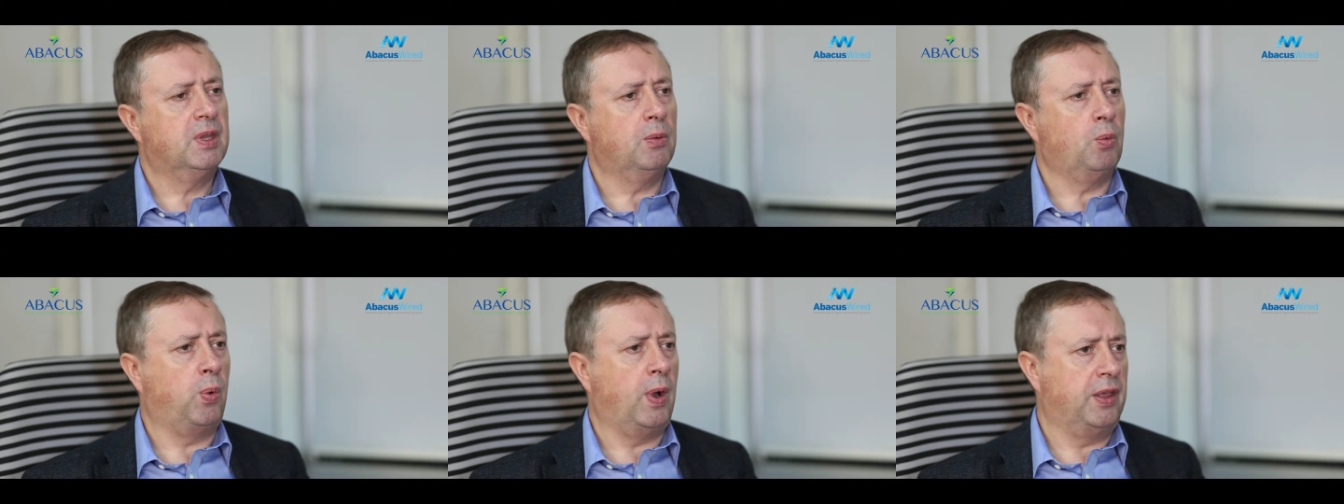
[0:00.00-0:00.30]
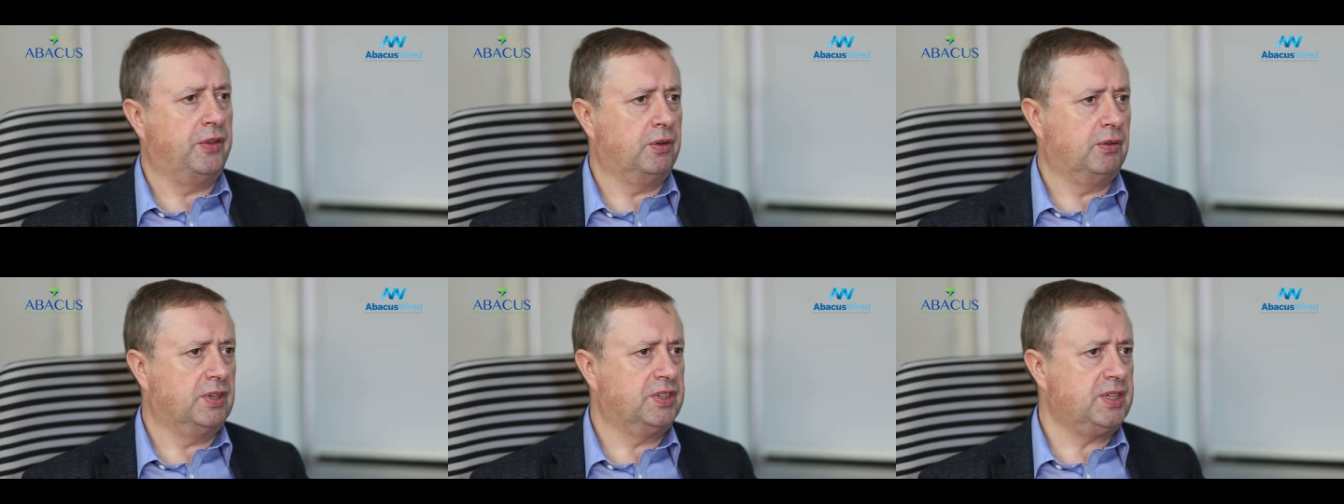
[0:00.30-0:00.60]

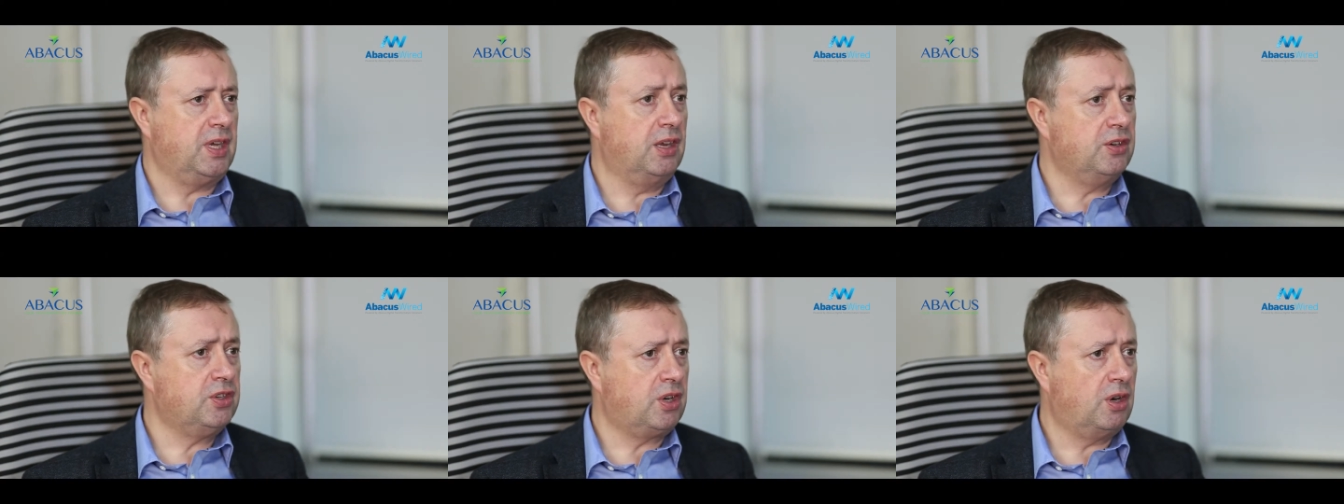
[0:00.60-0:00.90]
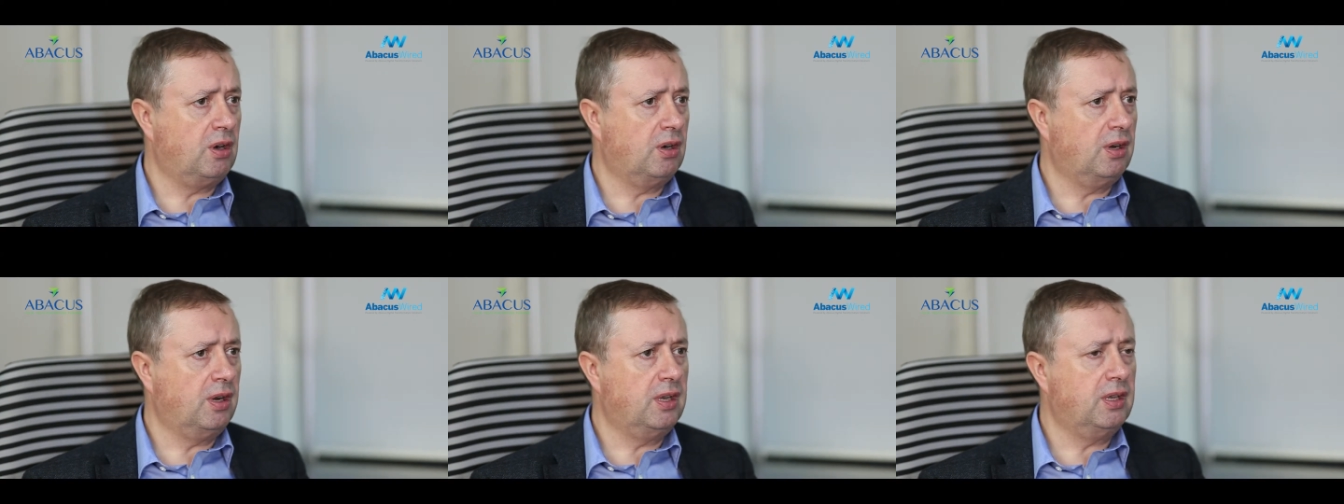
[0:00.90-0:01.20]
whether it's
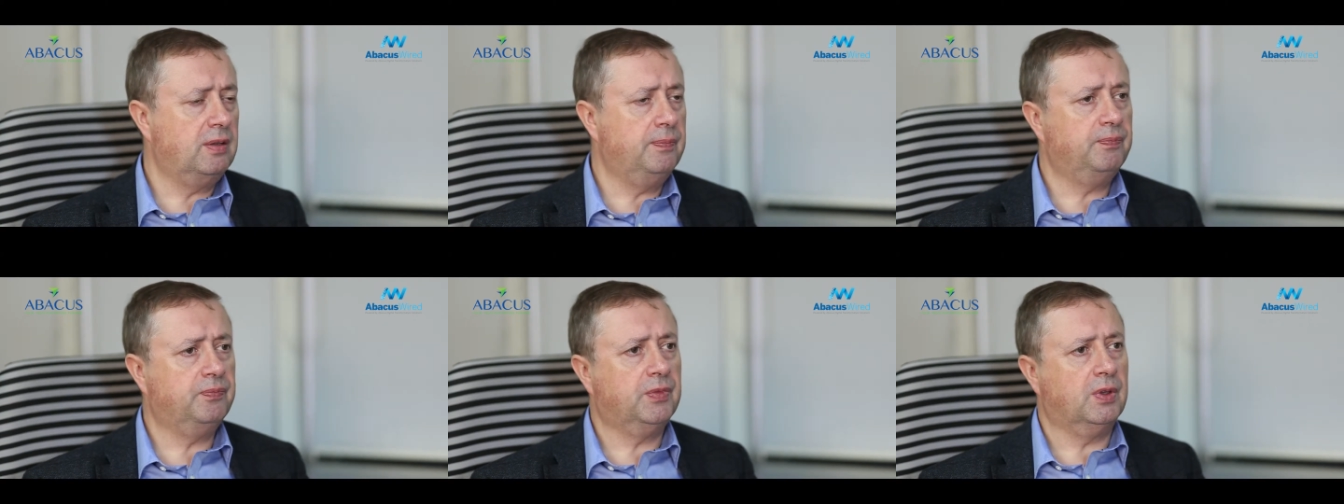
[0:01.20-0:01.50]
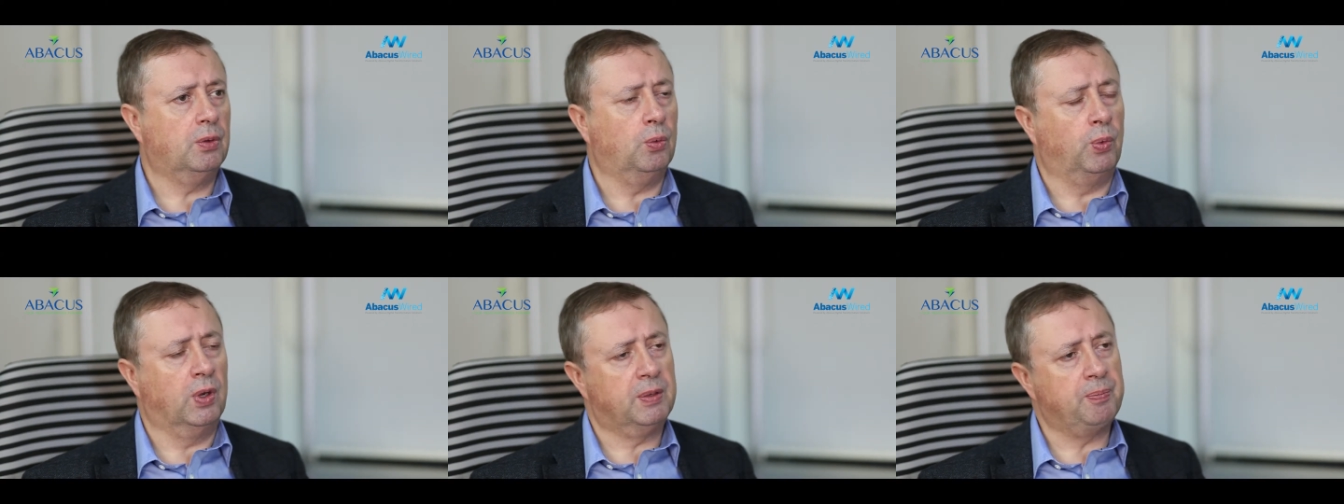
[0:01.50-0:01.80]
internally,
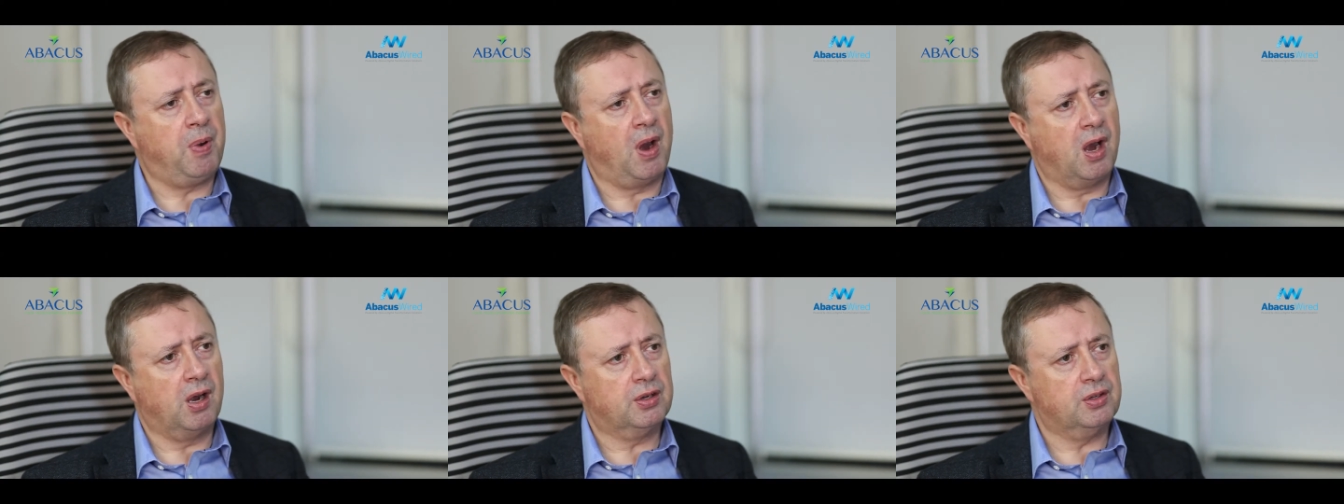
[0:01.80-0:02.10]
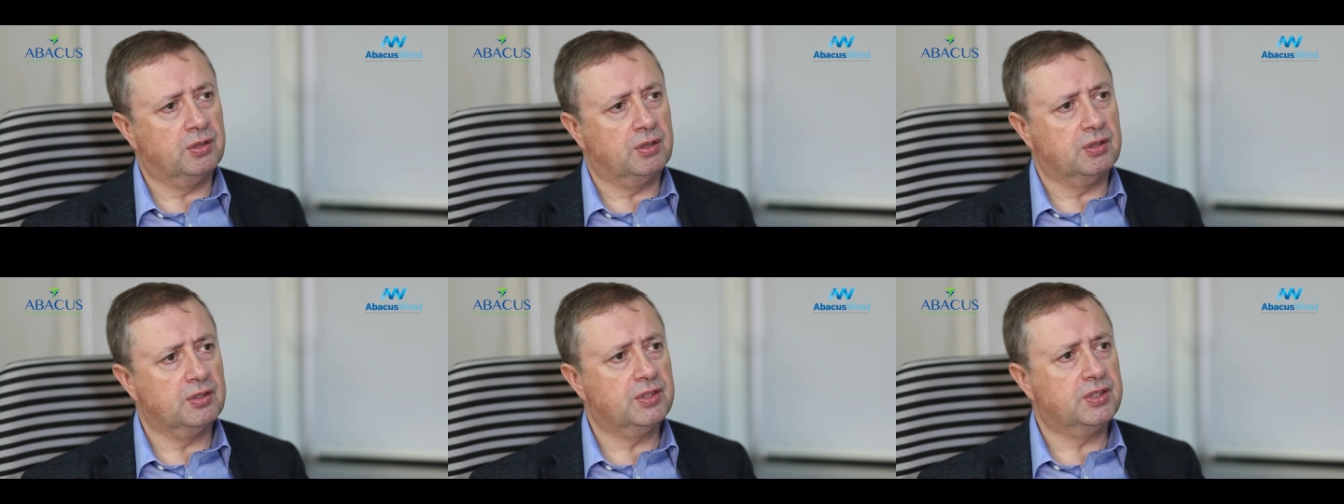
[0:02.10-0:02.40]
with
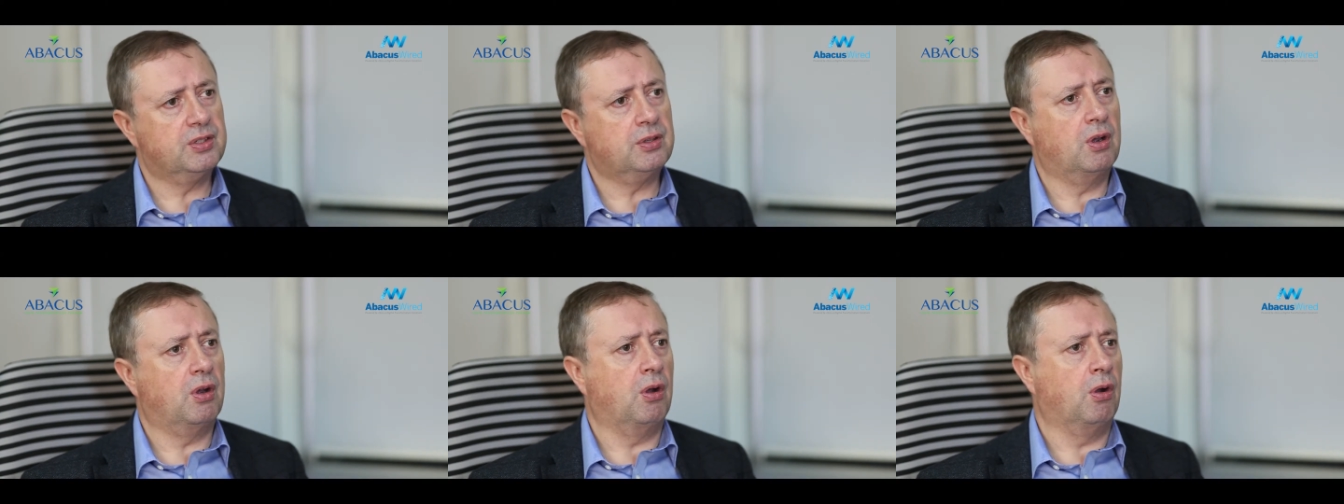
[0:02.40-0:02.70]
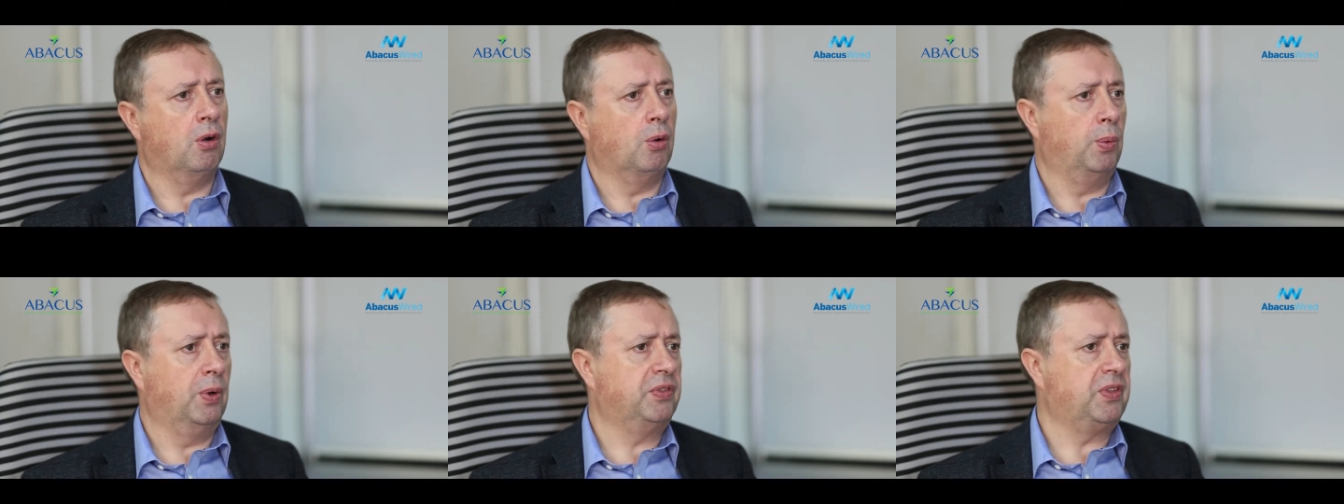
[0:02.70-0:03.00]
partners,
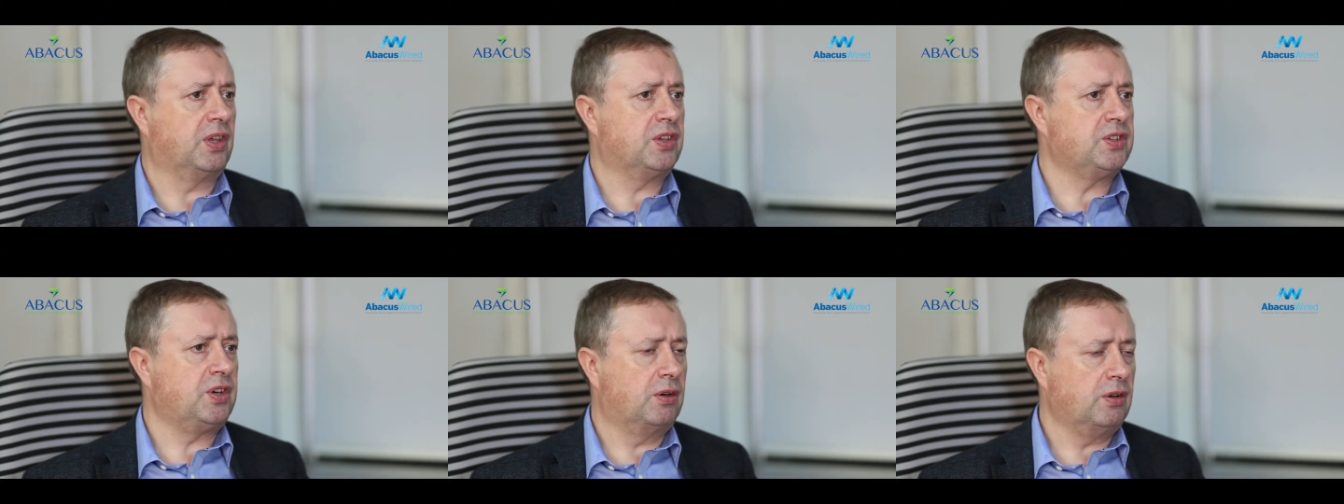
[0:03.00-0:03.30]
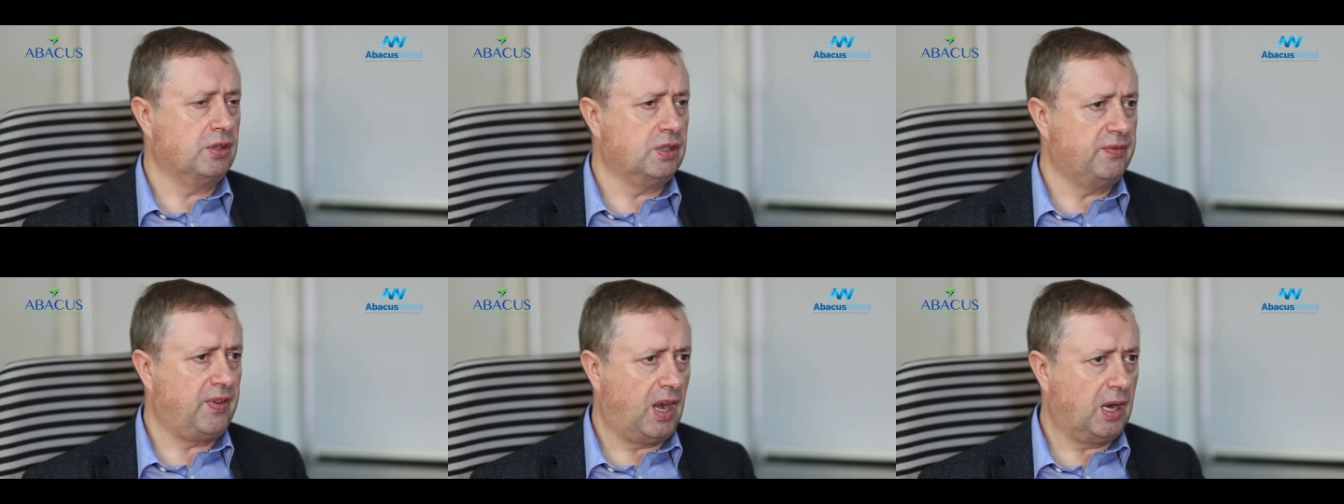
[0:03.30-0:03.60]
or with
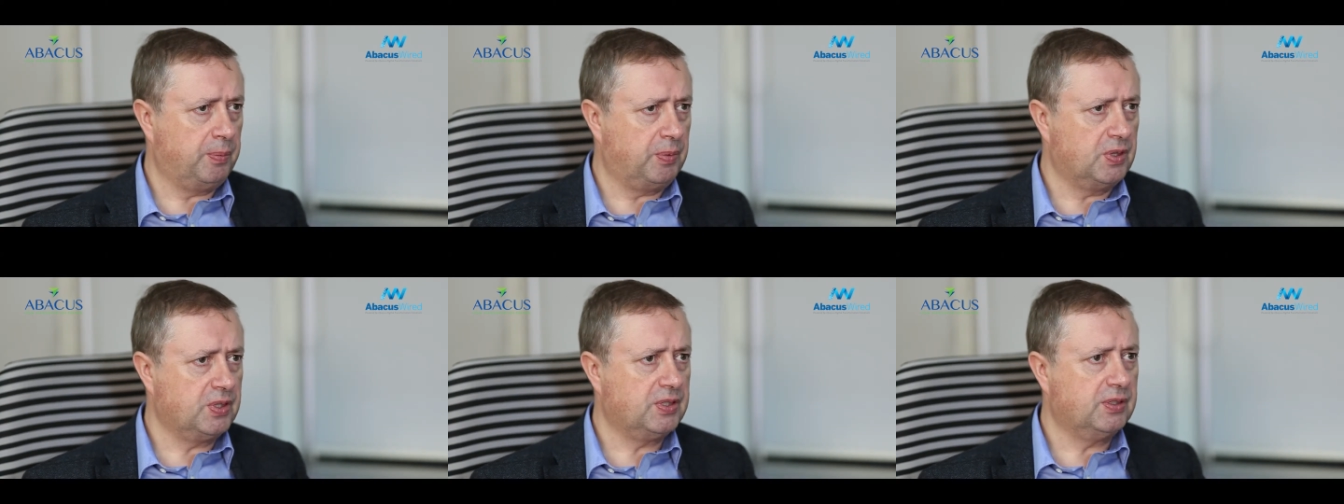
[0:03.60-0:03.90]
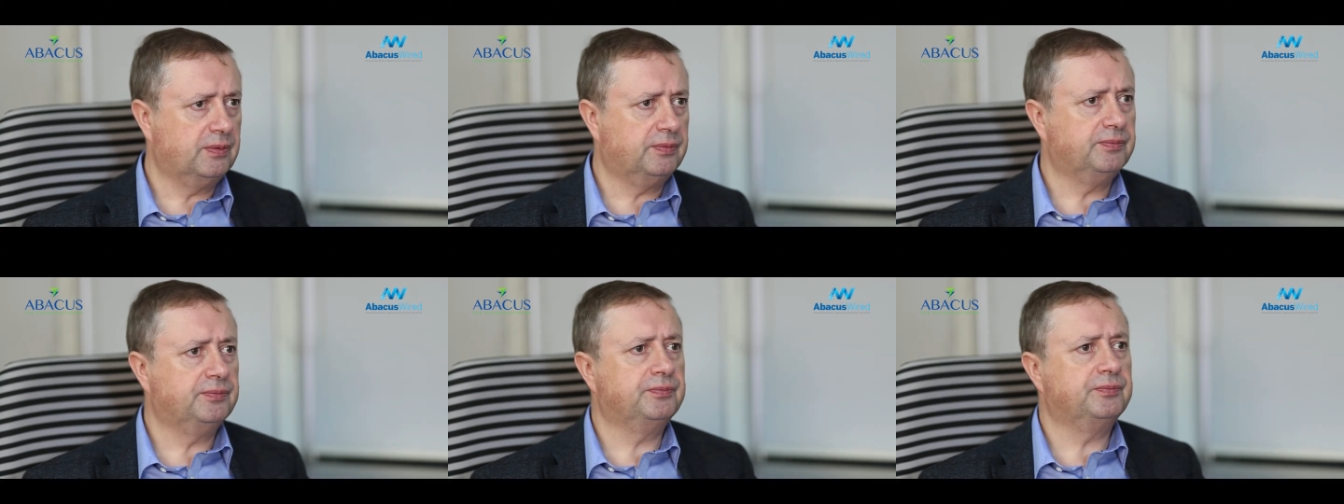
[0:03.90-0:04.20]
external developers.